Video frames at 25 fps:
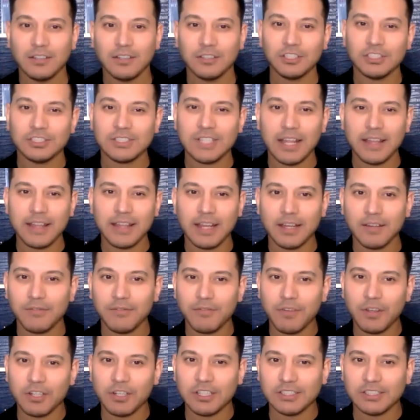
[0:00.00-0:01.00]
Just like
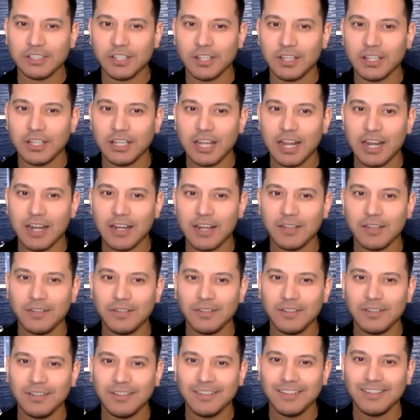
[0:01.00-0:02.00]
that. Focus on the yellow
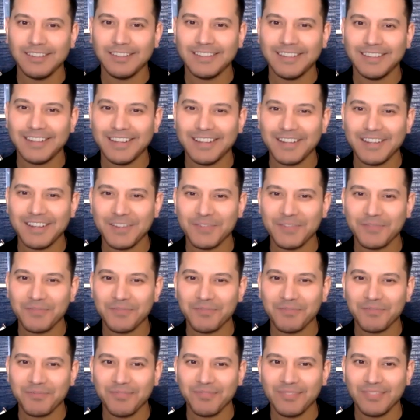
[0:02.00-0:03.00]
there.
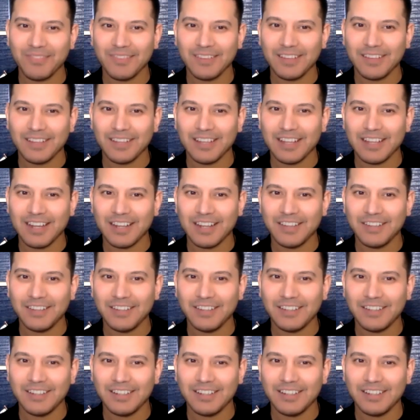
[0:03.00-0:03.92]
The yellow.